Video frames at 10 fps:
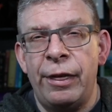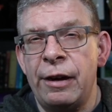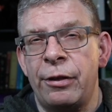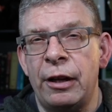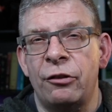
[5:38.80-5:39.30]

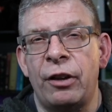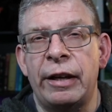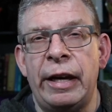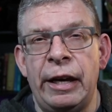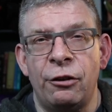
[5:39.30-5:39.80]
Think things
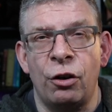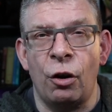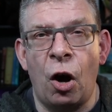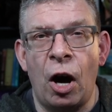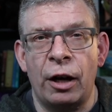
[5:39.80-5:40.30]
like
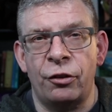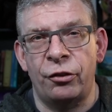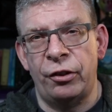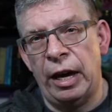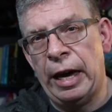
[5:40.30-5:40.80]

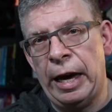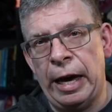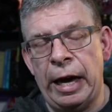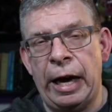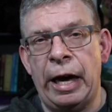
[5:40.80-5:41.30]
interlocks
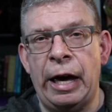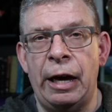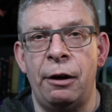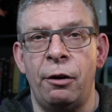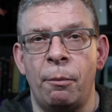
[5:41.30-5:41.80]

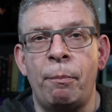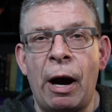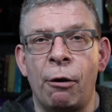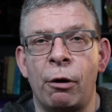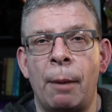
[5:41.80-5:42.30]
and
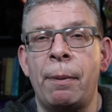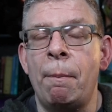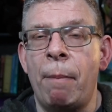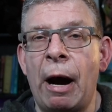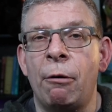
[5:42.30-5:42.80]
power up
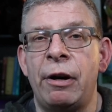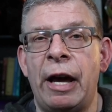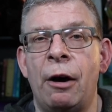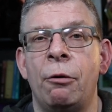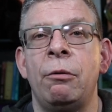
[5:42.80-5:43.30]
and power
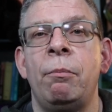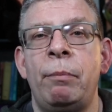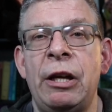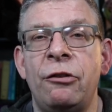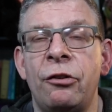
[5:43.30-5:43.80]
down
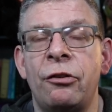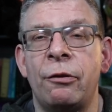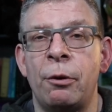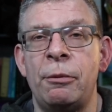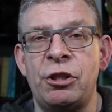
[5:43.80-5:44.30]
pieces
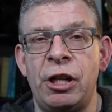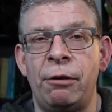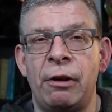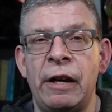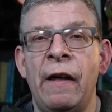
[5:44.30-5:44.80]
of the
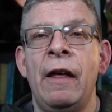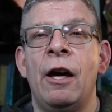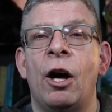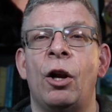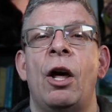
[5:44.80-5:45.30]
machinery.
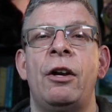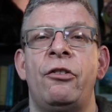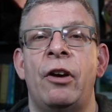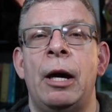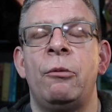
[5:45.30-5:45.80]
A lot
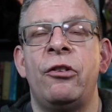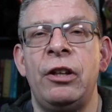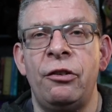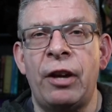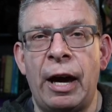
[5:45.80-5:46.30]
of times
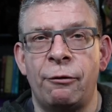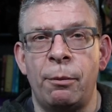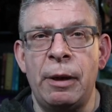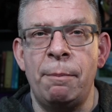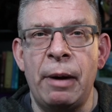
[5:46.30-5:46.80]
these have
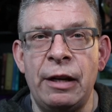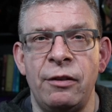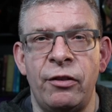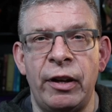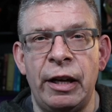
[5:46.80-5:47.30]
to be
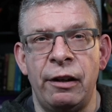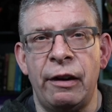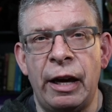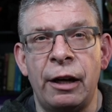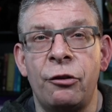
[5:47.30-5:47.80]

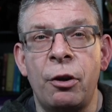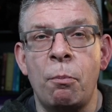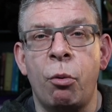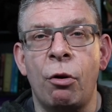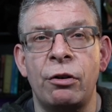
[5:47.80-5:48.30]
maintained, and it's
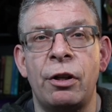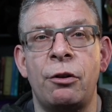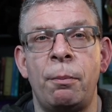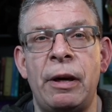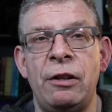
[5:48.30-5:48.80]
important
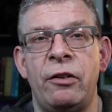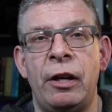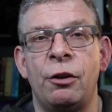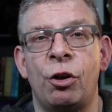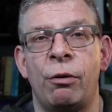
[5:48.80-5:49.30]
that they're
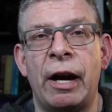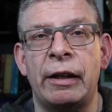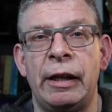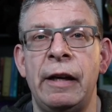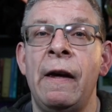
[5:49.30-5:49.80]
maintained
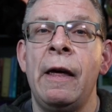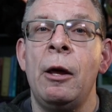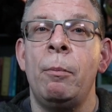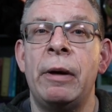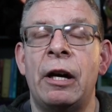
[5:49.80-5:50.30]
correctly
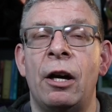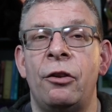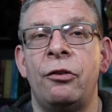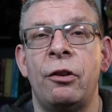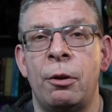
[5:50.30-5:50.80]

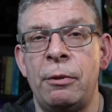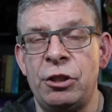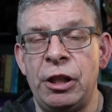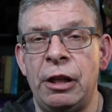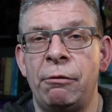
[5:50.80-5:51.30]
because the
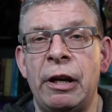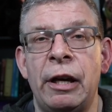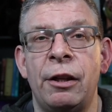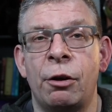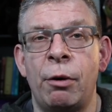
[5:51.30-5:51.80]

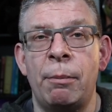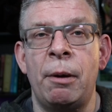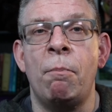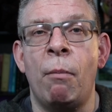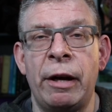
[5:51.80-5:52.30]
machinery and the
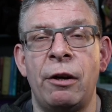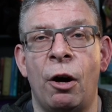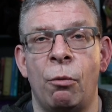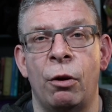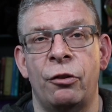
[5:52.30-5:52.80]
equipment might
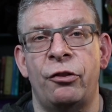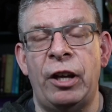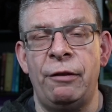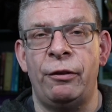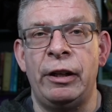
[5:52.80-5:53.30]
not work
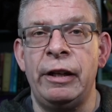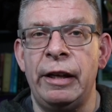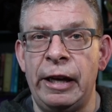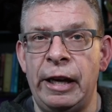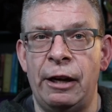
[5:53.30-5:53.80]

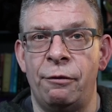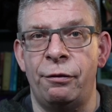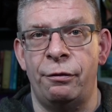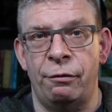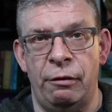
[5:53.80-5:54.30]
safely
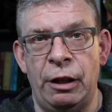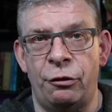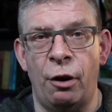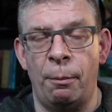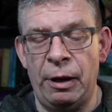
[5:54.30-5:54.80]
if
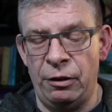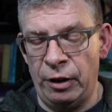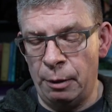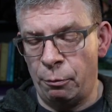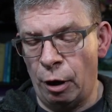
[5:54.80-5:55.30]
it's not
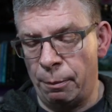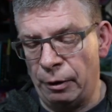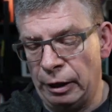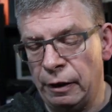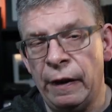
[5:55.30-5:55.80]
maintained
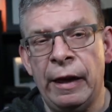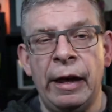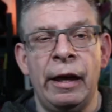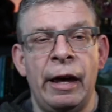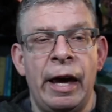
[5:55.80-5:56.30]
properly.
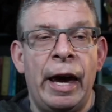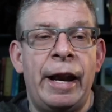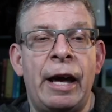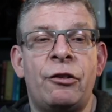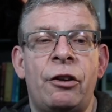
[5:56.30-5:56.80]

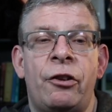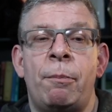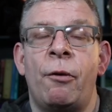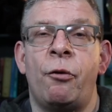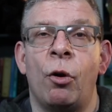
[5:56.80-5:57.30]
And as I
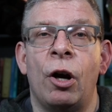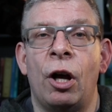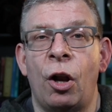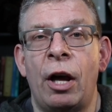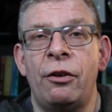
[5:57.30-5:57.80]
said
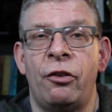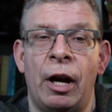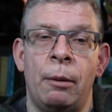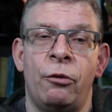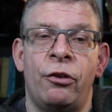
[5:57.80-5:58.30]
before, a lot of
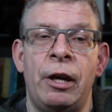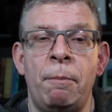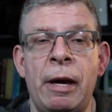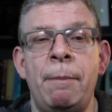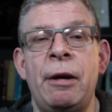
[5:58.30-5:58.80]
times
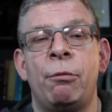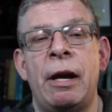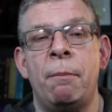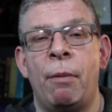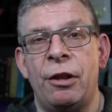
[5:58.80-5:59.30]
they may be
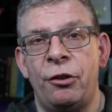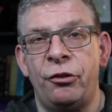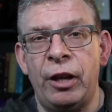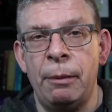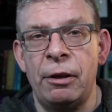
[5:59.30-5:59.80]
written by the
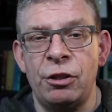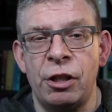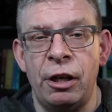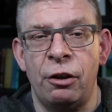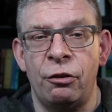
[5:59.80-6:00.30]
same
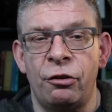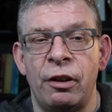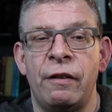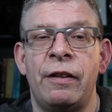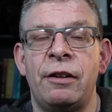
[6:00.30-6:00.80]

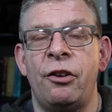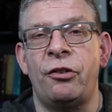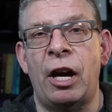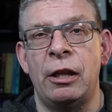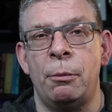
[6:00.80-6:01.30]
engineers that
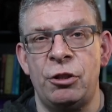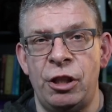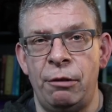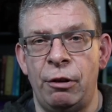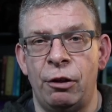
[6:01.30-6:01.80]
design the
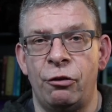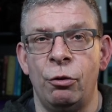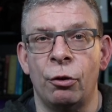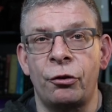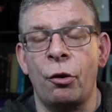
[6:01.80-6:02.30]
machinery or
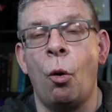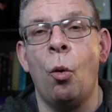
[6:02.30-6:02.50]
tools,